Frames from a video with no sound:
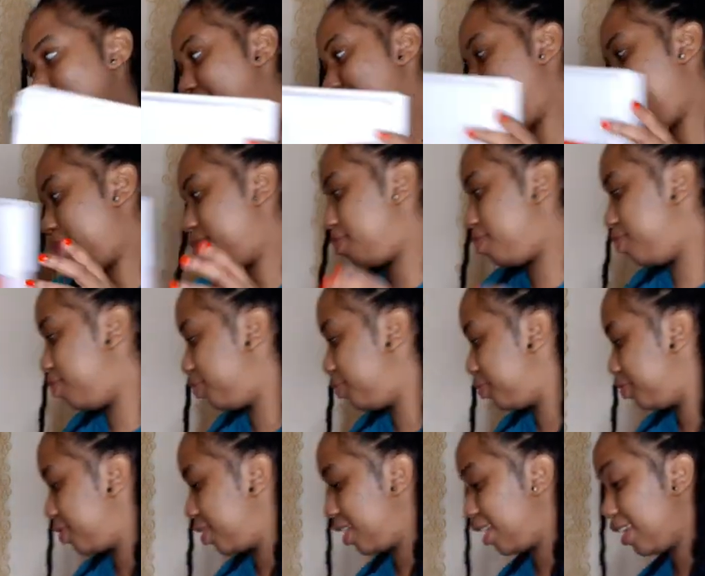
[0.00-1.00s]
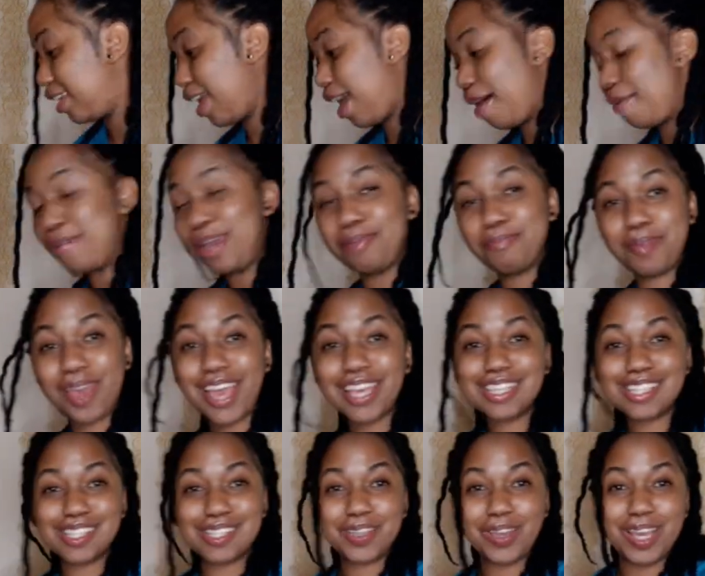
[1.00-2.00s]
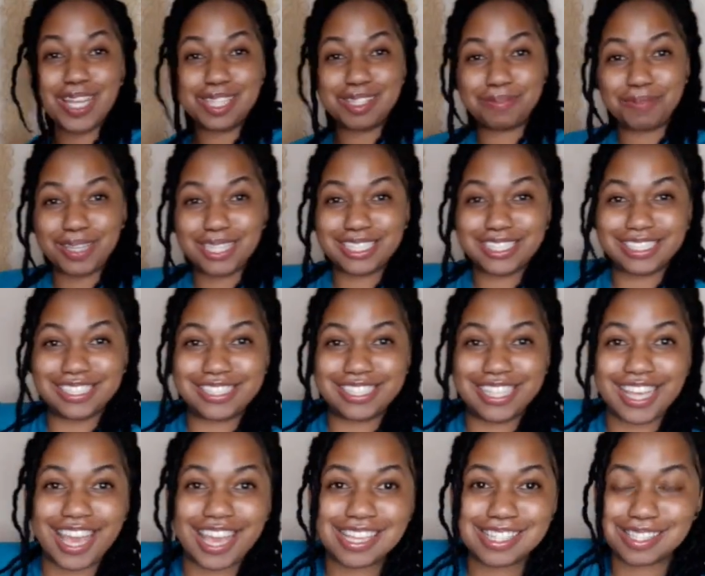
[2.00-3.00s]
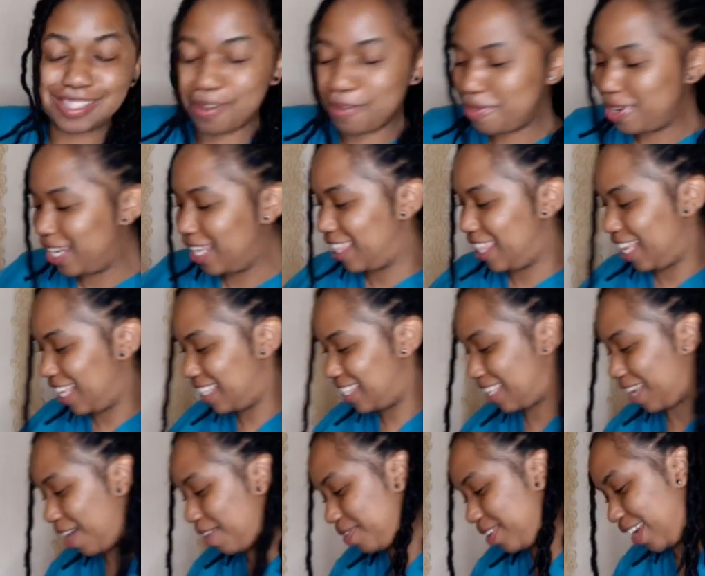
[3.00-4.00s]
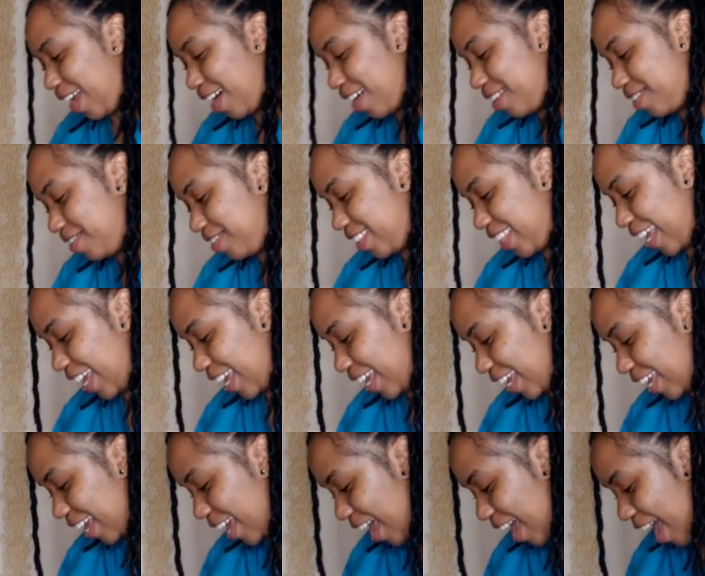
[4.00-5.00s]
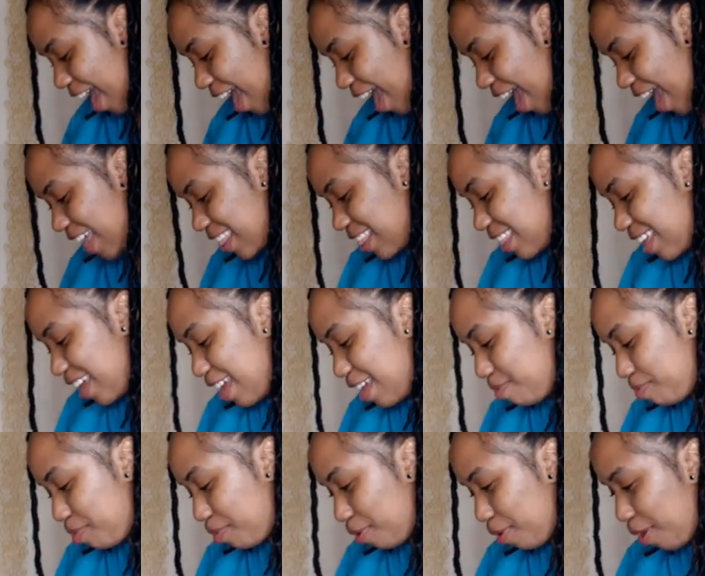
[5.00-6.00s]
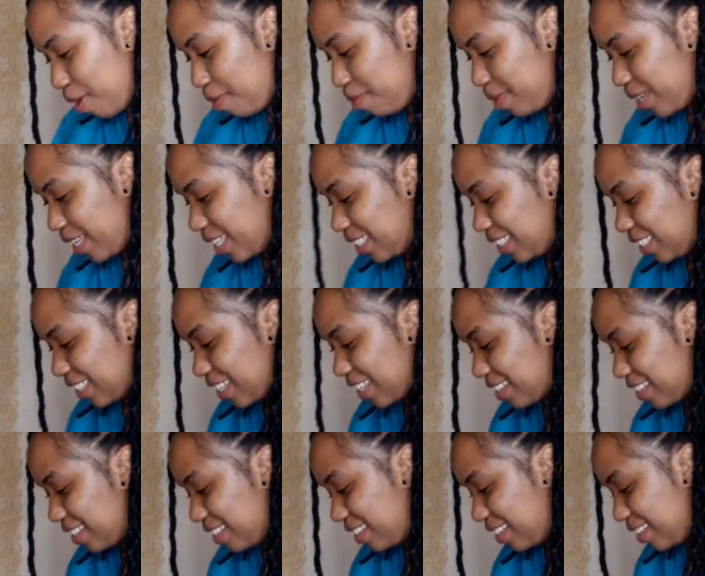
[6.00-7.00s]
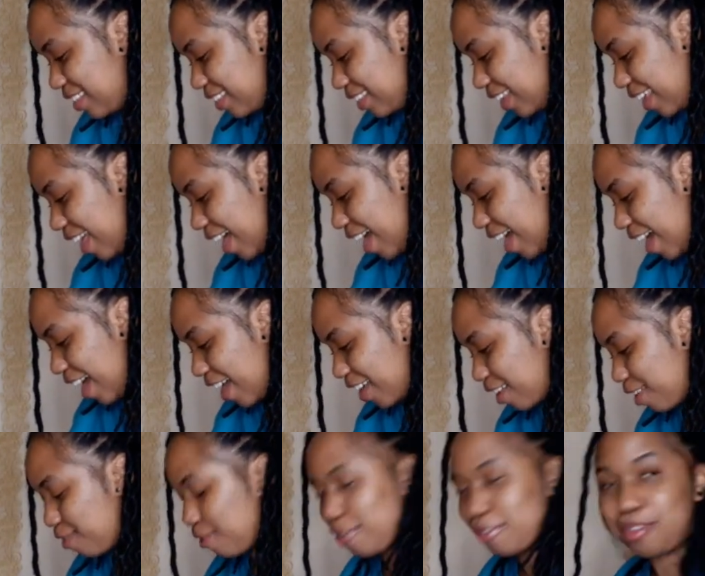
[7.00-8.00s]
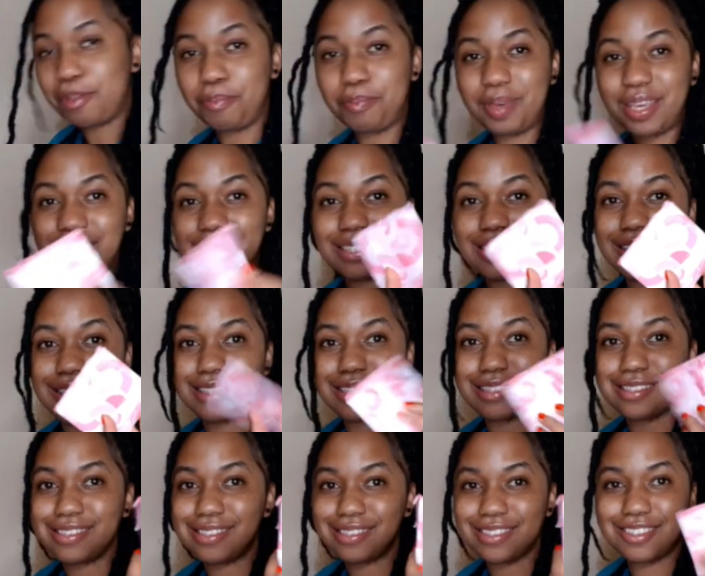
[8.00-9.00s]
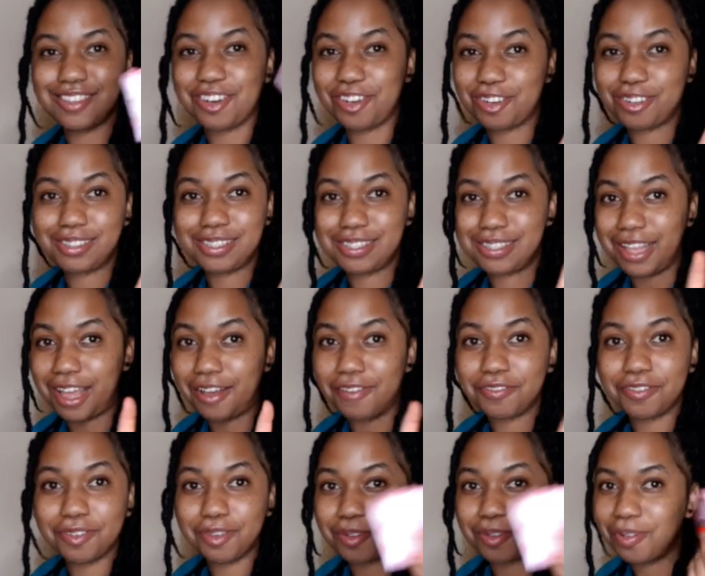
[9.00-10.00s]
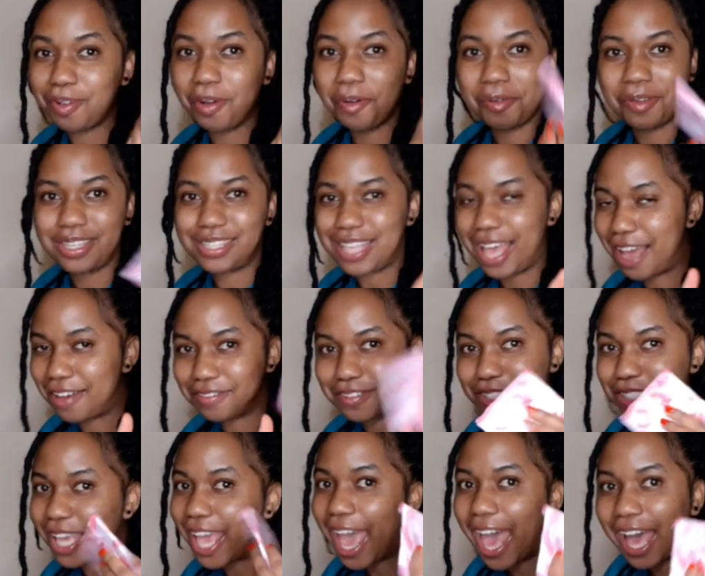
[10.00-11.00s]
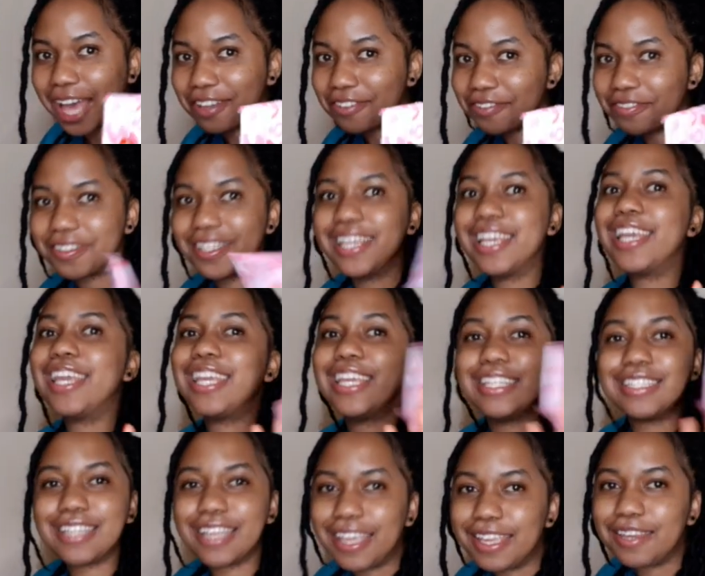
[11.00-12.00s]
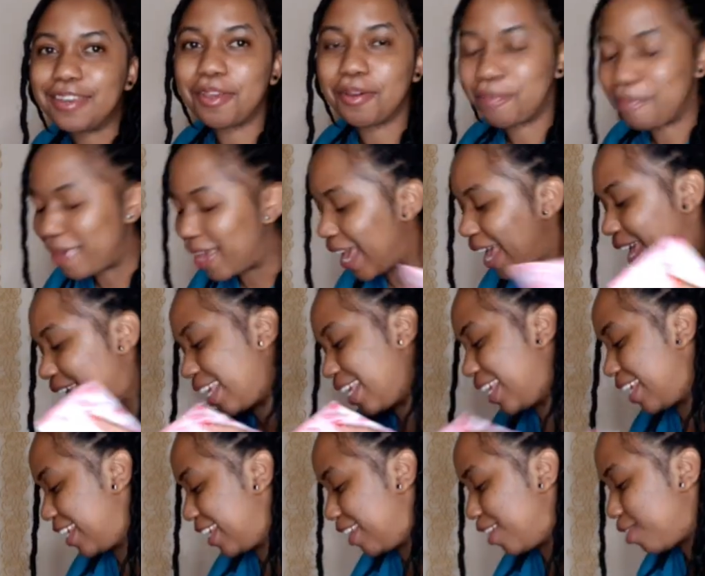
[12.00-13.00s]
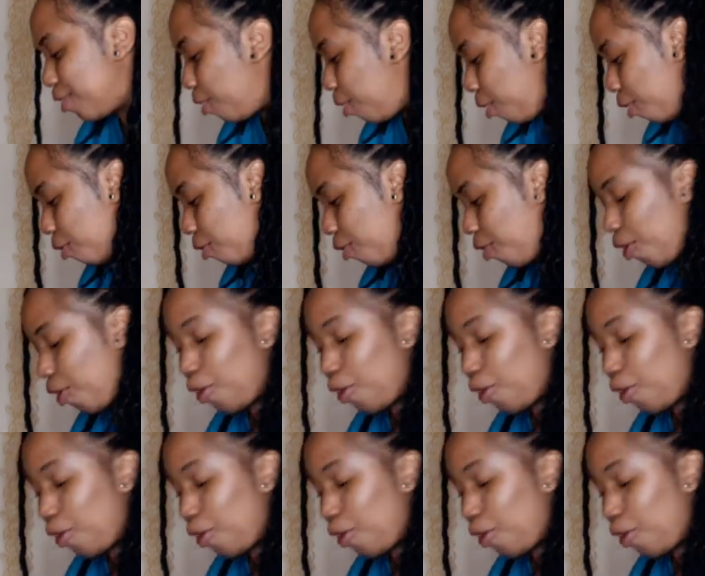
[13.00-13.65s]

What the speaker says: yep. Yeah, my bag is quite spacious, hey? So many things coming out of there. And then probably just, yeah, you know, the basic, this girl stuff, you always have to have it in your bag, you know,